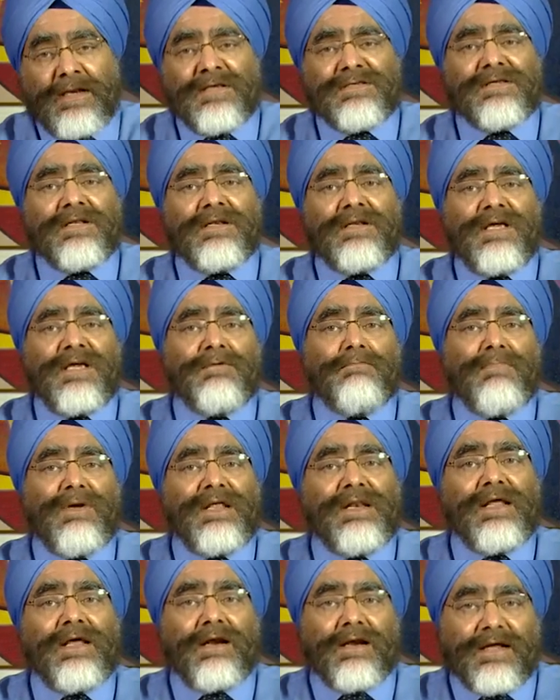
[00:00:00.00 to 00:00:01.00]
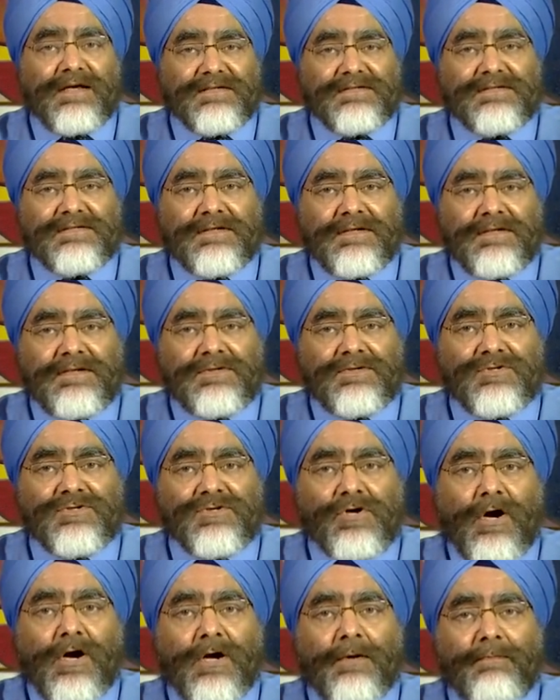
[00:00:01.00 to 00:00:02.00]
is indeed meaningless to
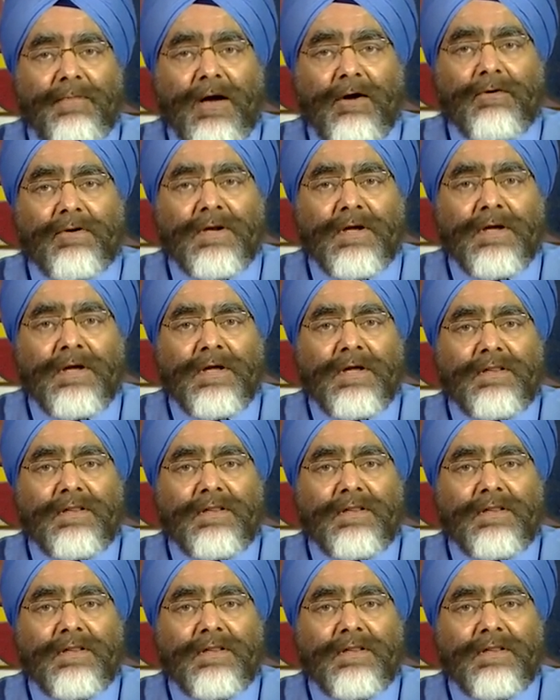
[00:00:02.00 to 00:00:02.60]
talk about